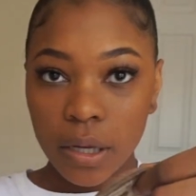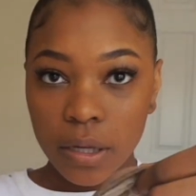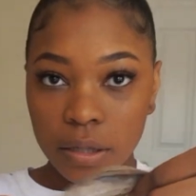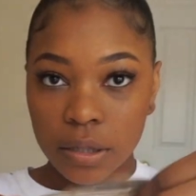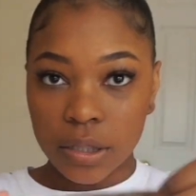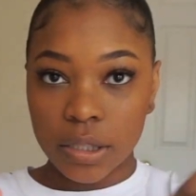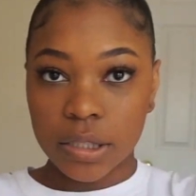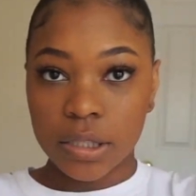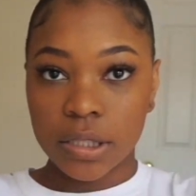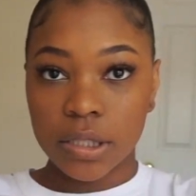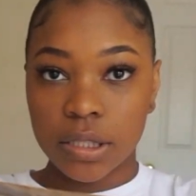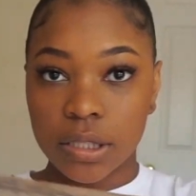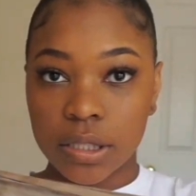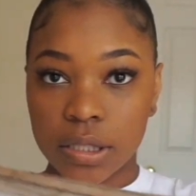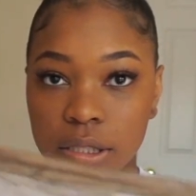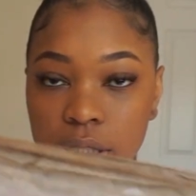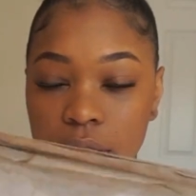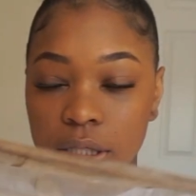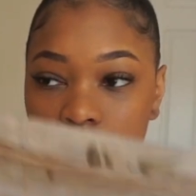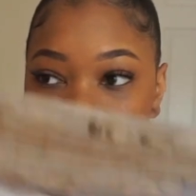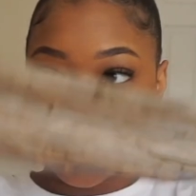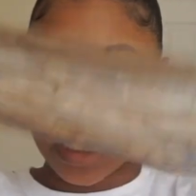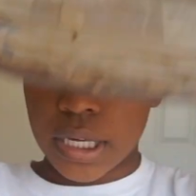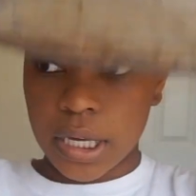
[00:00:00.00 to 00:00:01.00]
This is
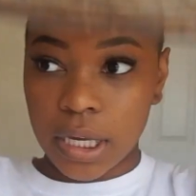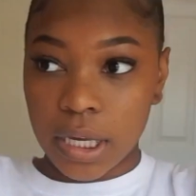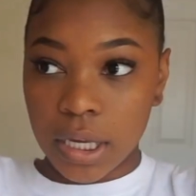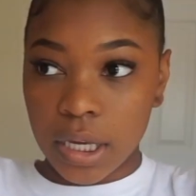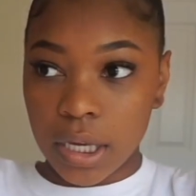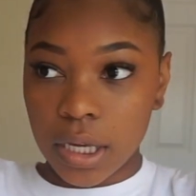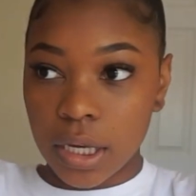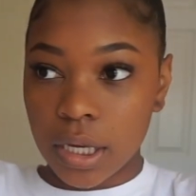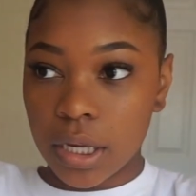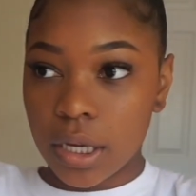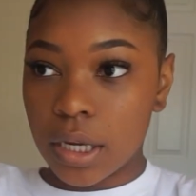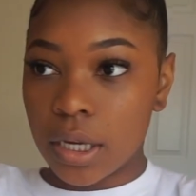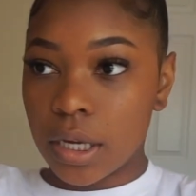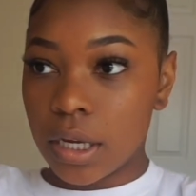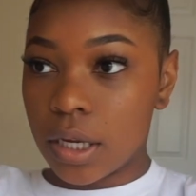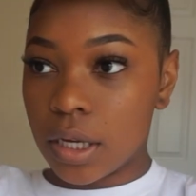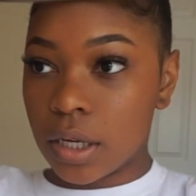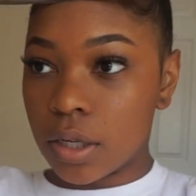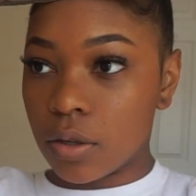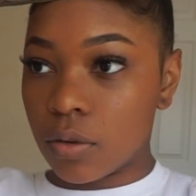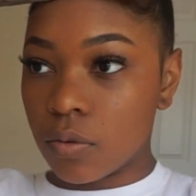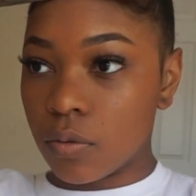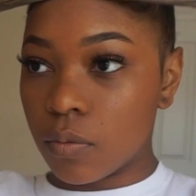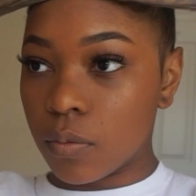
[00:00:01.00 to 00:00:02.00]
key.
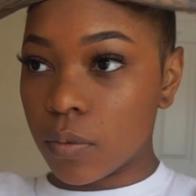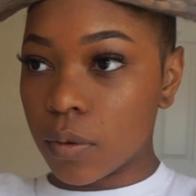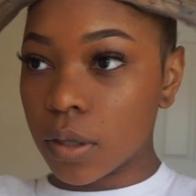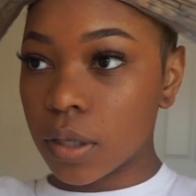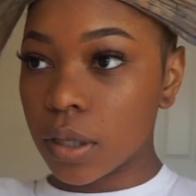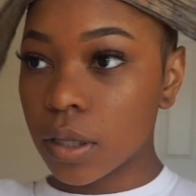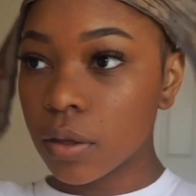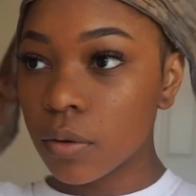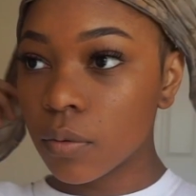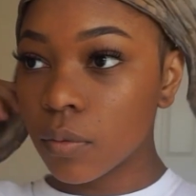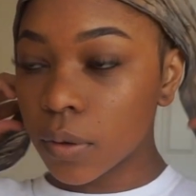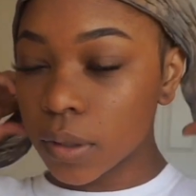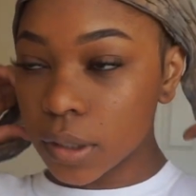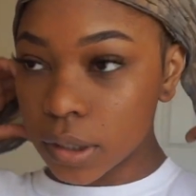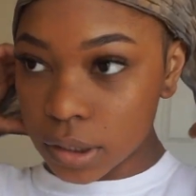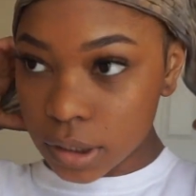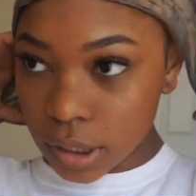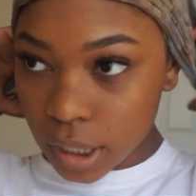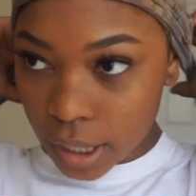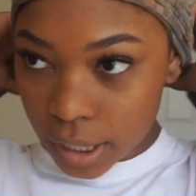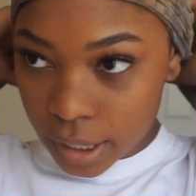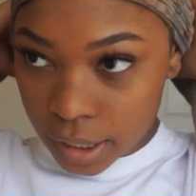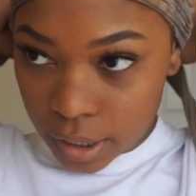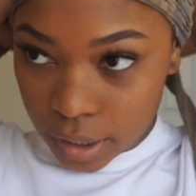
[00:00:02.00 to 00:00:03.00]
You really want to
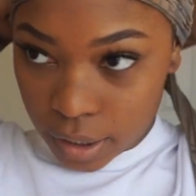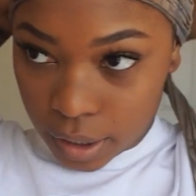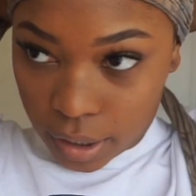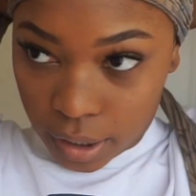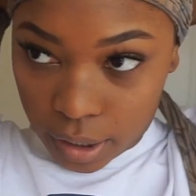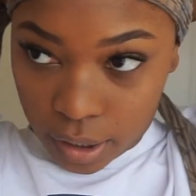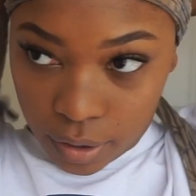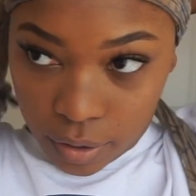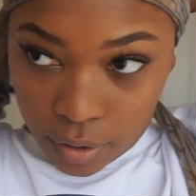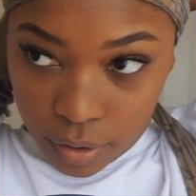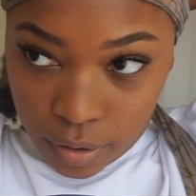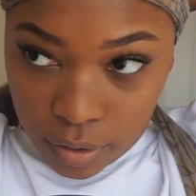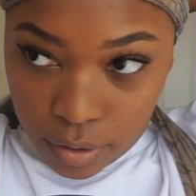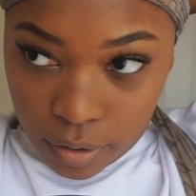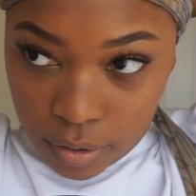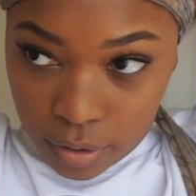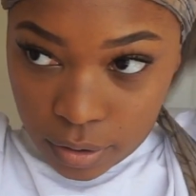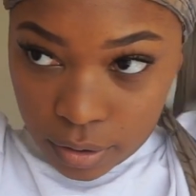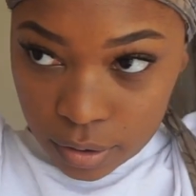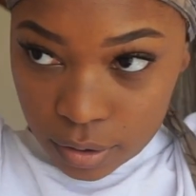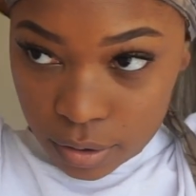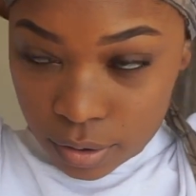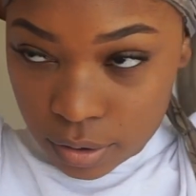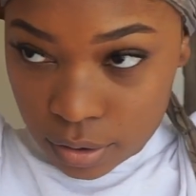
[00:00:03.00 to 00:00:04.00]
tie your hair
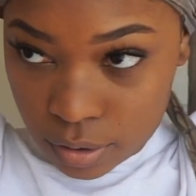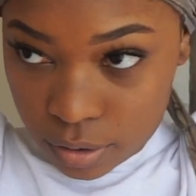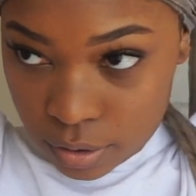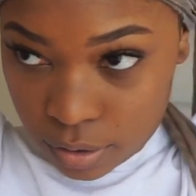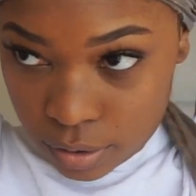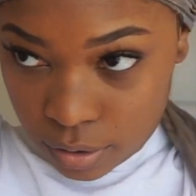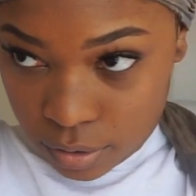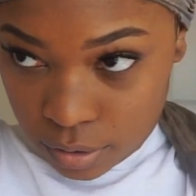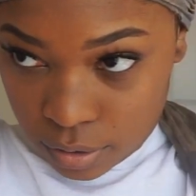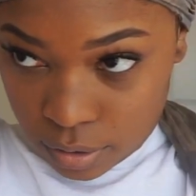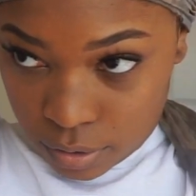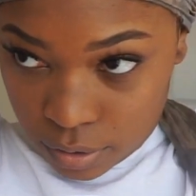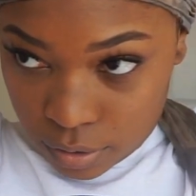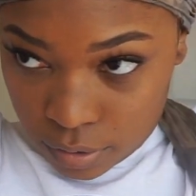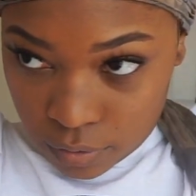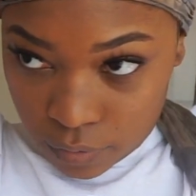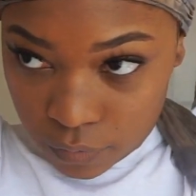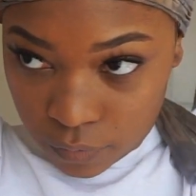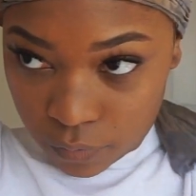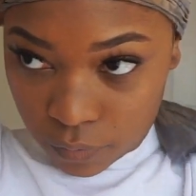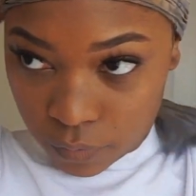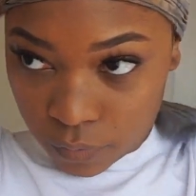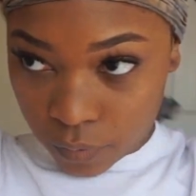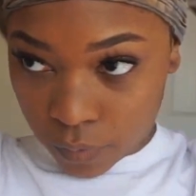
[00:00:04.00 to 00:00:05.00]

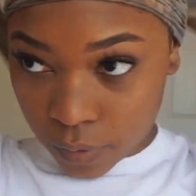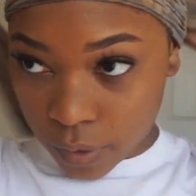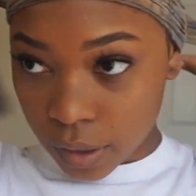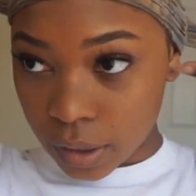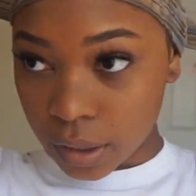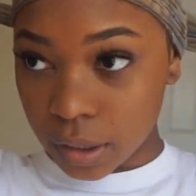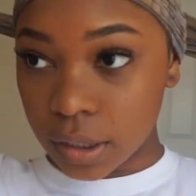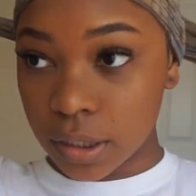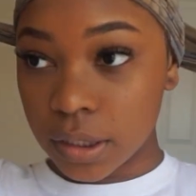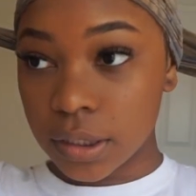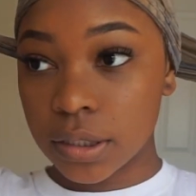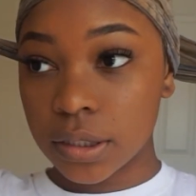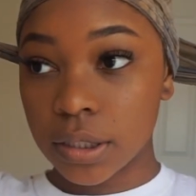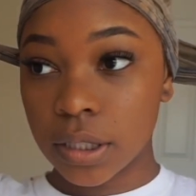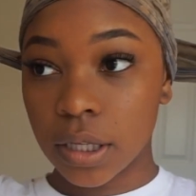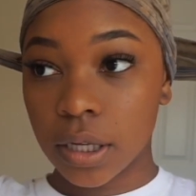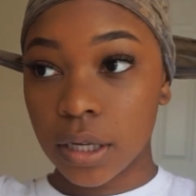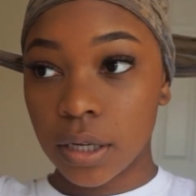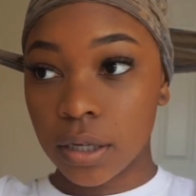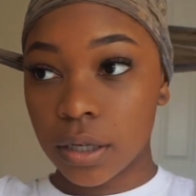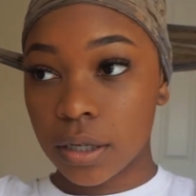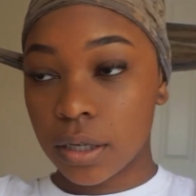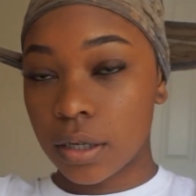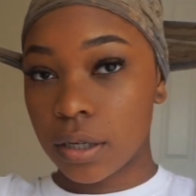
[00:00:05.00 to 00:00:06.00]
for at least
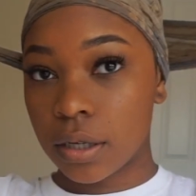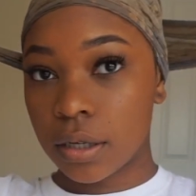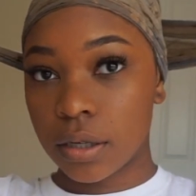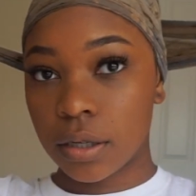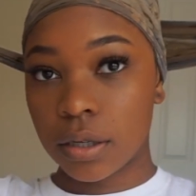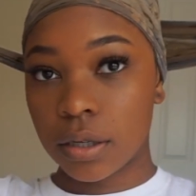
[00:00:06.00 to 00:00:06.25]
like